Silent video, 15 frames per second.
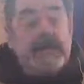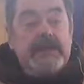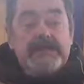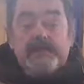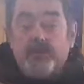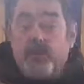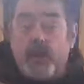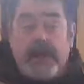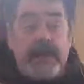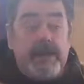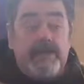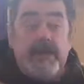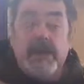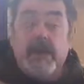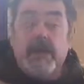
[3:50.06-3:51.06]
is way
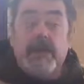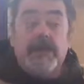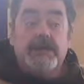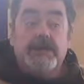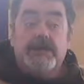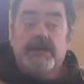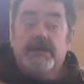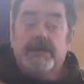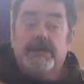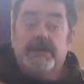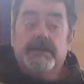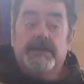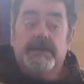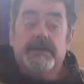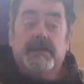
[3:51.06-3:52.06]
beyond
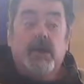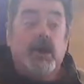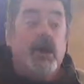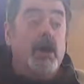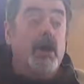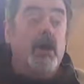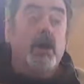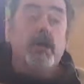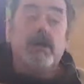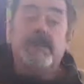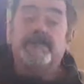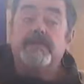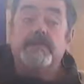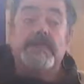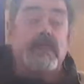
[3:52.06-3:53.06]

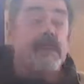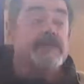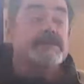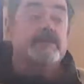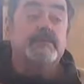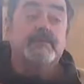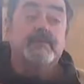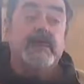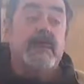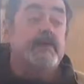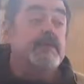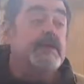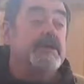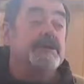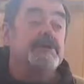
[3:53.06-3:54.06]
all the possible
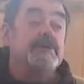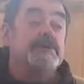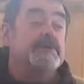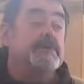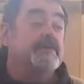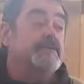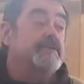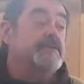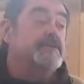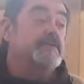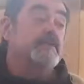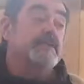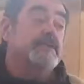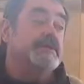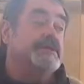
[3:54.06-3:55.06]
combinations of those
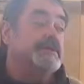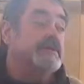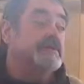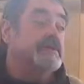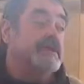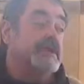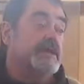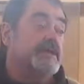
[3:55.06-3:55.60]
26 letters.